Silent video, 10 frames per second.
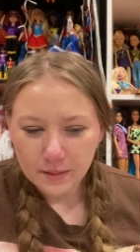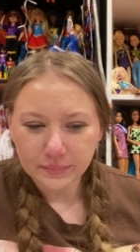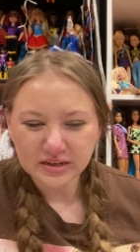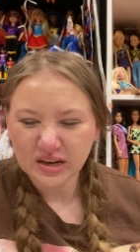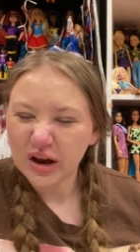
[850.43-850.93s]

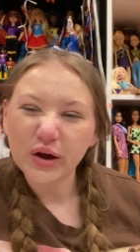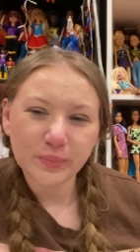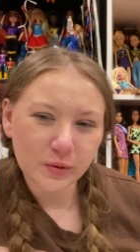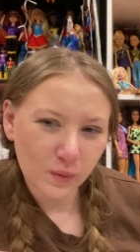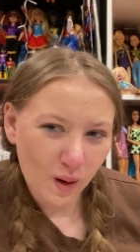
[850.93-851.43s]
but i could
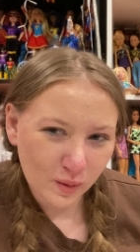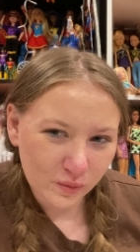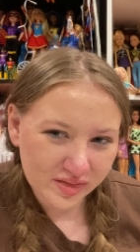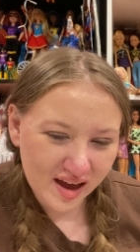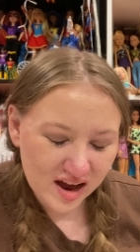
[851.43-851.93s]
be wrong
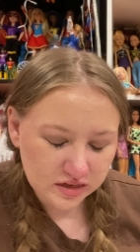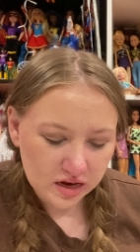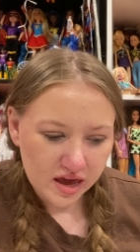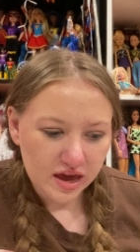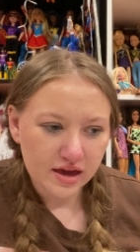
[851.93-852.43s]
with that
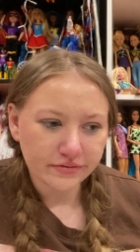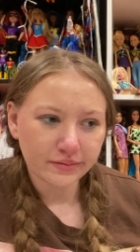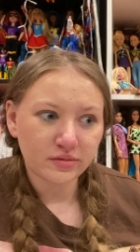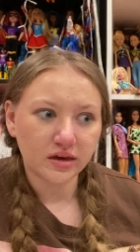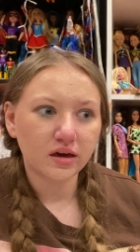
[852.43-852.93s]
if
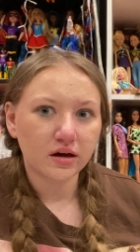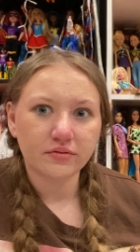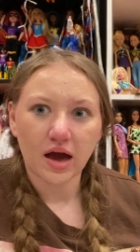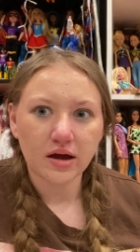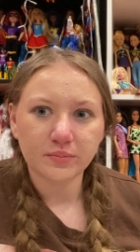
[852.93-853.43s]
i'm thinking of
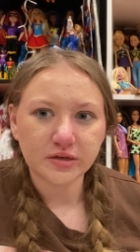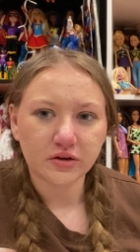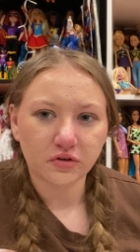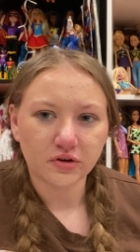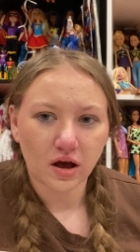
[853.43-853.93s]
that
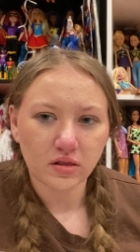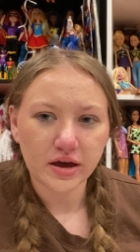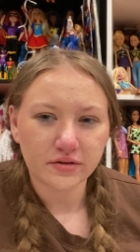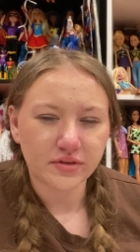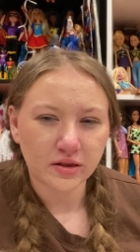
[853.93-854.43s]
particular doll
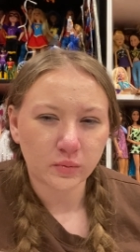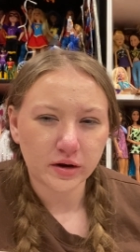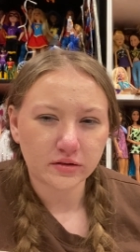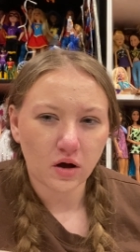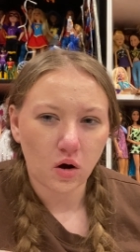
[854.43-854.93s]
line if that's what
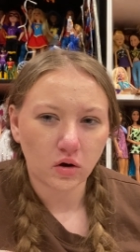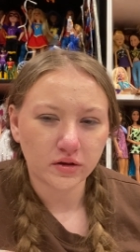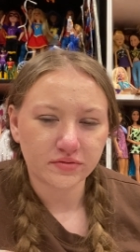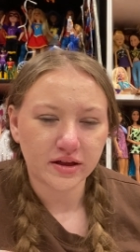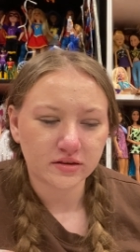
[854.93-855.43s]
it's called
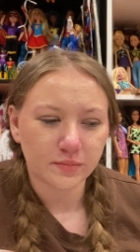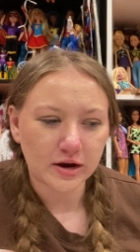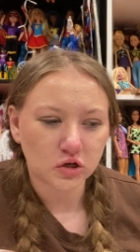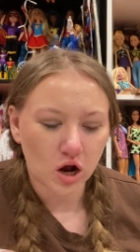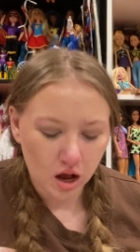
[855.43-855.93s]
if that's
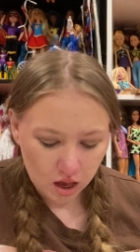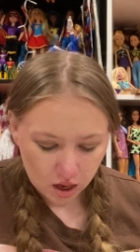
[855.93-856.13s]
spectra